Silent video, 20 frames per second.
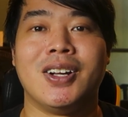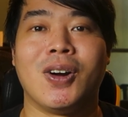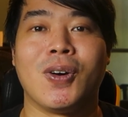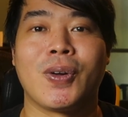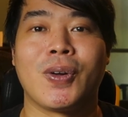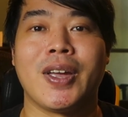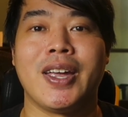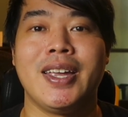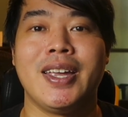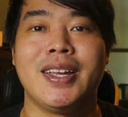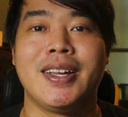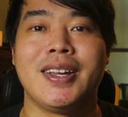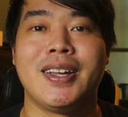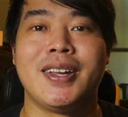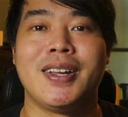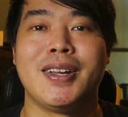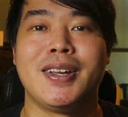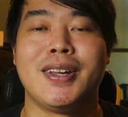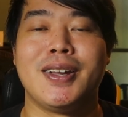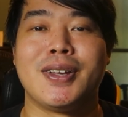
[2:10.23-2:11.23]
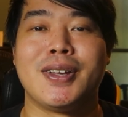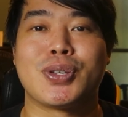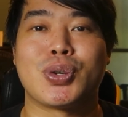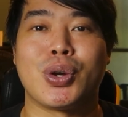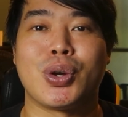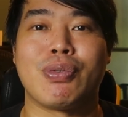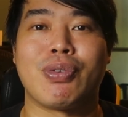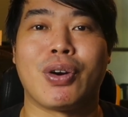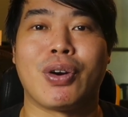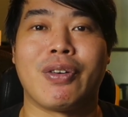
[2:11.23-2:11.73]
Okay? So
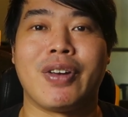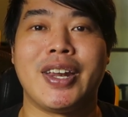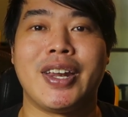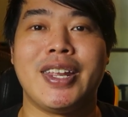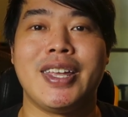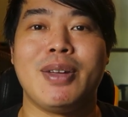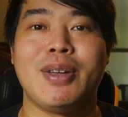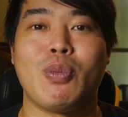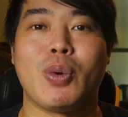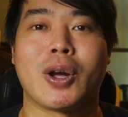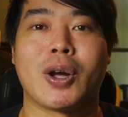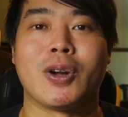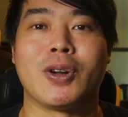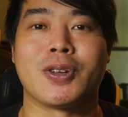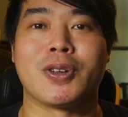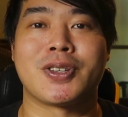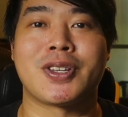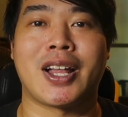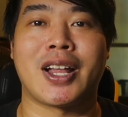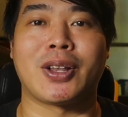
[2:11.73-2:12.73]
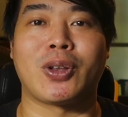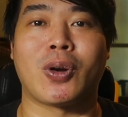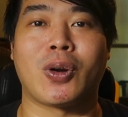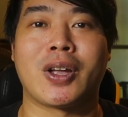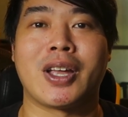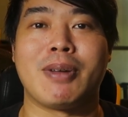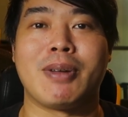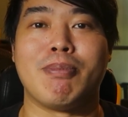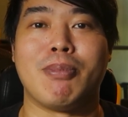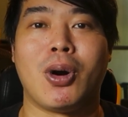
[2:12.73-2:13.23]
if you're ready, we're going to start
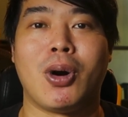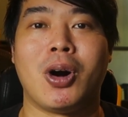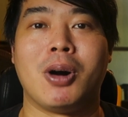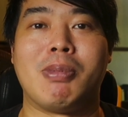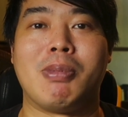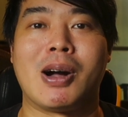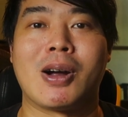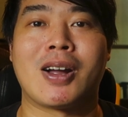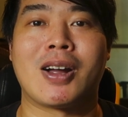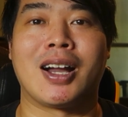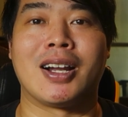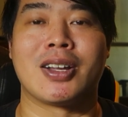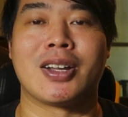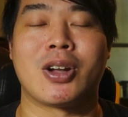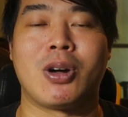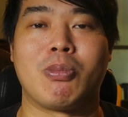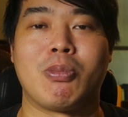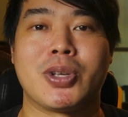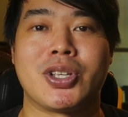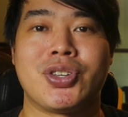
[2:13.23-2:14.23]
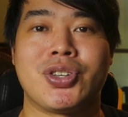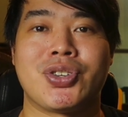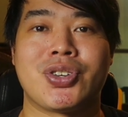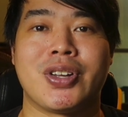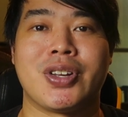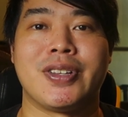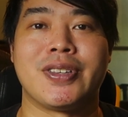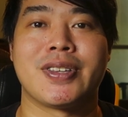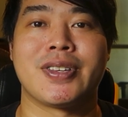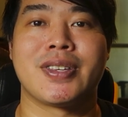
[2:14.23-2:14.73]
talking more about color
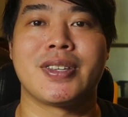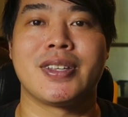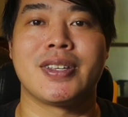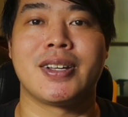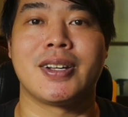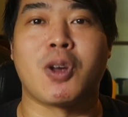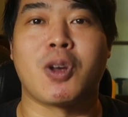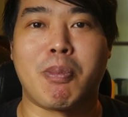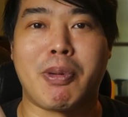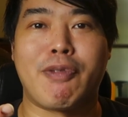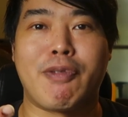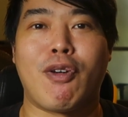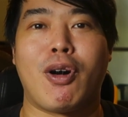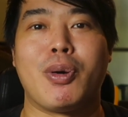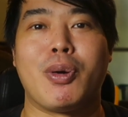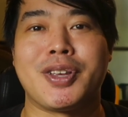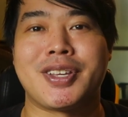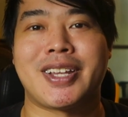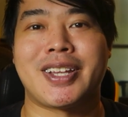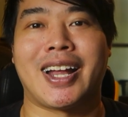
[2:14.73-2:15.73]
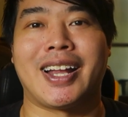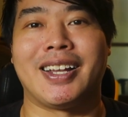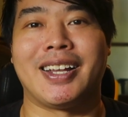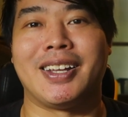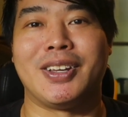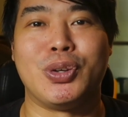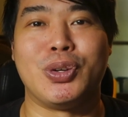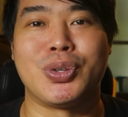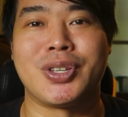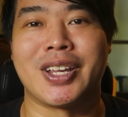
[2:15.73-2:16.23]
compositions. So before we
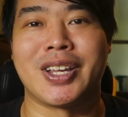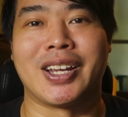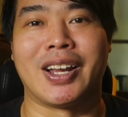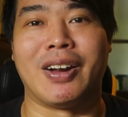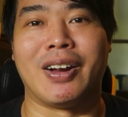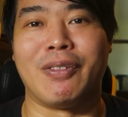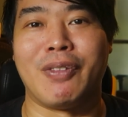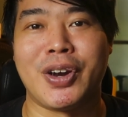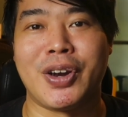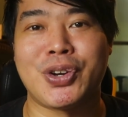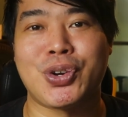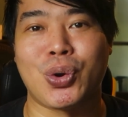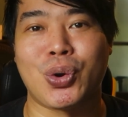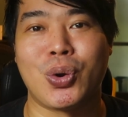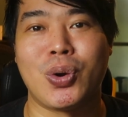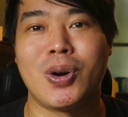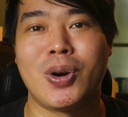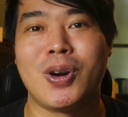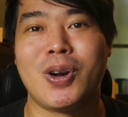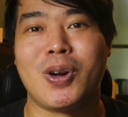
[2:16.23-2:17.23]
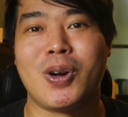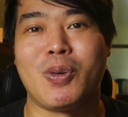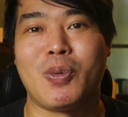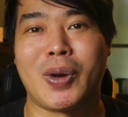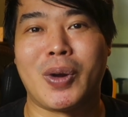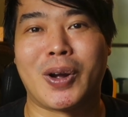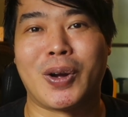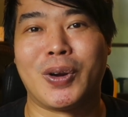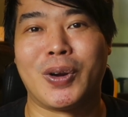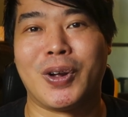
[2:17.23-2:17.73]
start using the ratio,
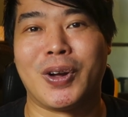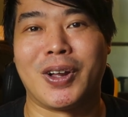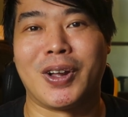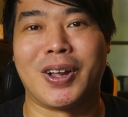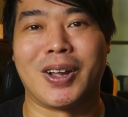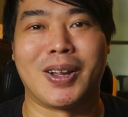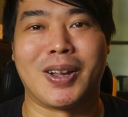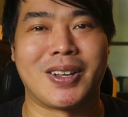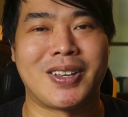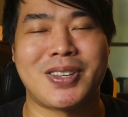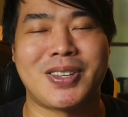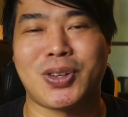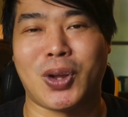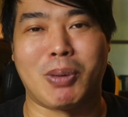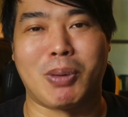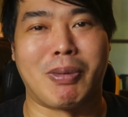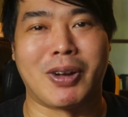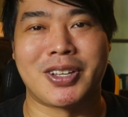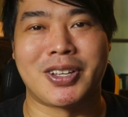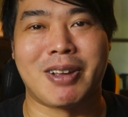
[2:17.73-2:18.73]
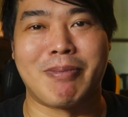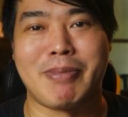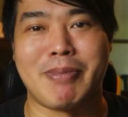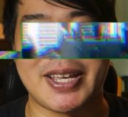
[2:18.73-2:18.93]
we're going to talk about some